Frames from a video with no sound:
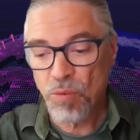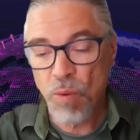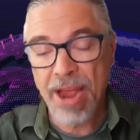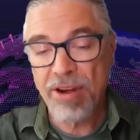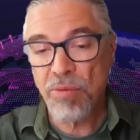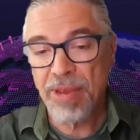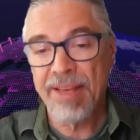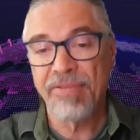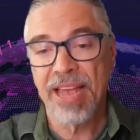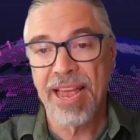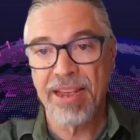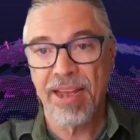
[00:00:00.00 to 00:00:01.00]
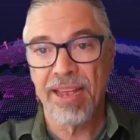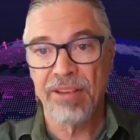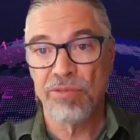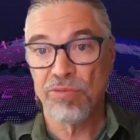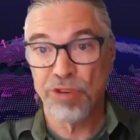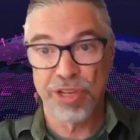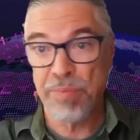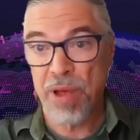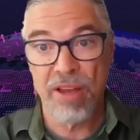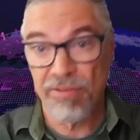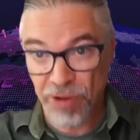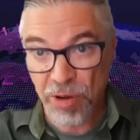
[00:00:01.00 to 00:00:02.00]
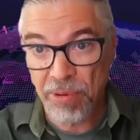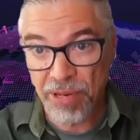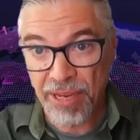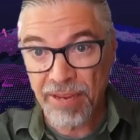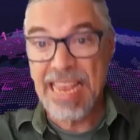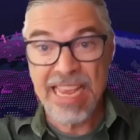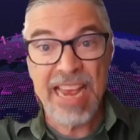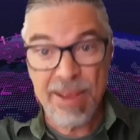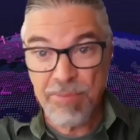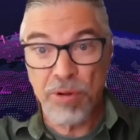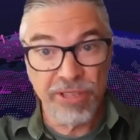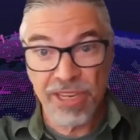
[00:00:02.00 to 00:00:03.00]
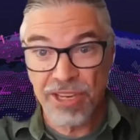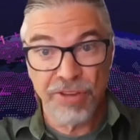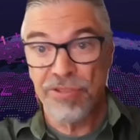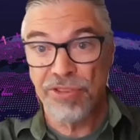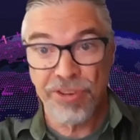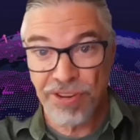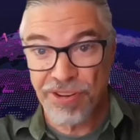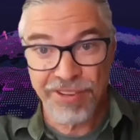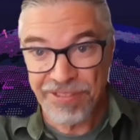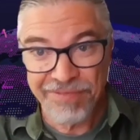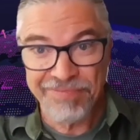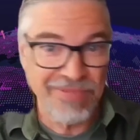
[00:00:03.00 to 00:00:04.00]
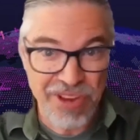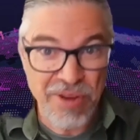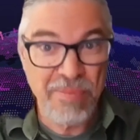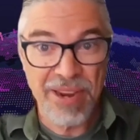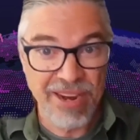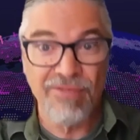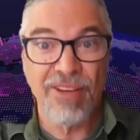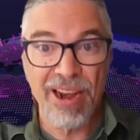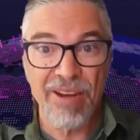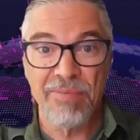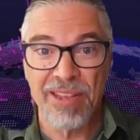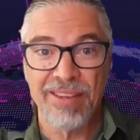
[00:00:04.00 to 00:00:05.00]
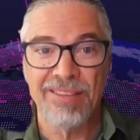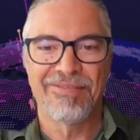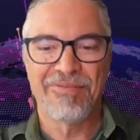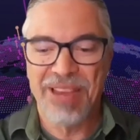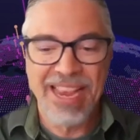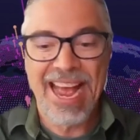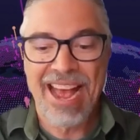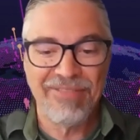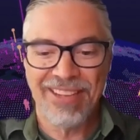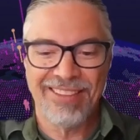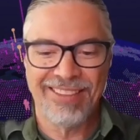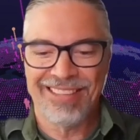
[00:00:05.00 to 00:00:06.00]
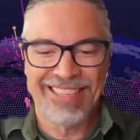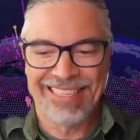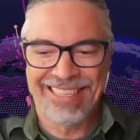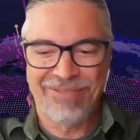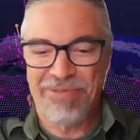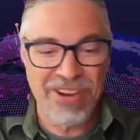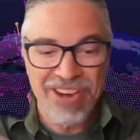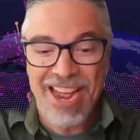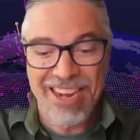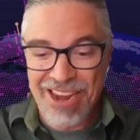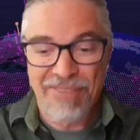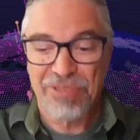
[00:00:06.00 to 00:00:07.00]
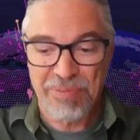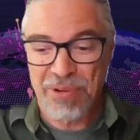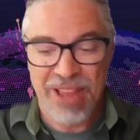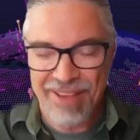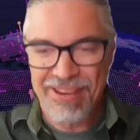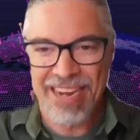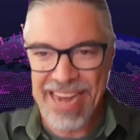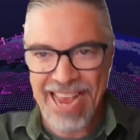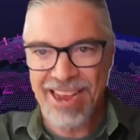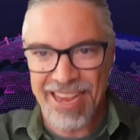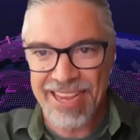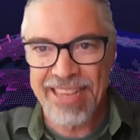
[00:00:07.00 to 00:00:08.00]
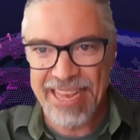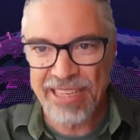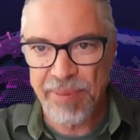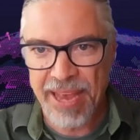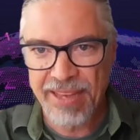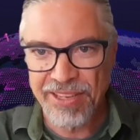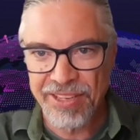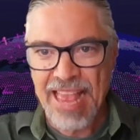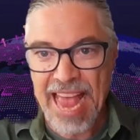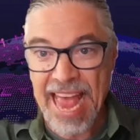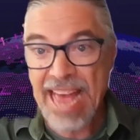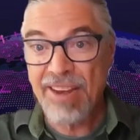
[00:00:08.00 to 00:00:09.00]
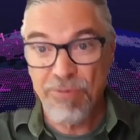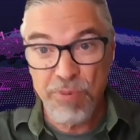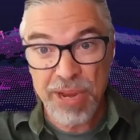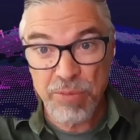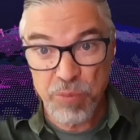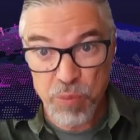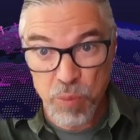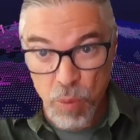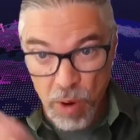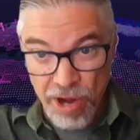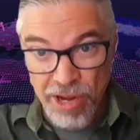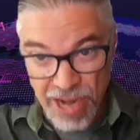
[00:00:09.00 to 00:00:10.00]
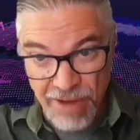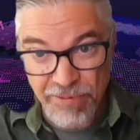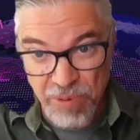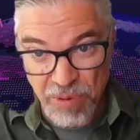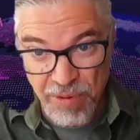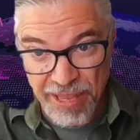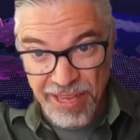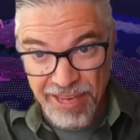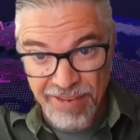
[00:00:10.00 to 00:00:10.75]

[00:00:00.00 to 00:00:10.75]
why don't we have the AI respond verbally? In a multi-user human environment, we're not comfortable having an AI in that space. And if we were comfortable with it,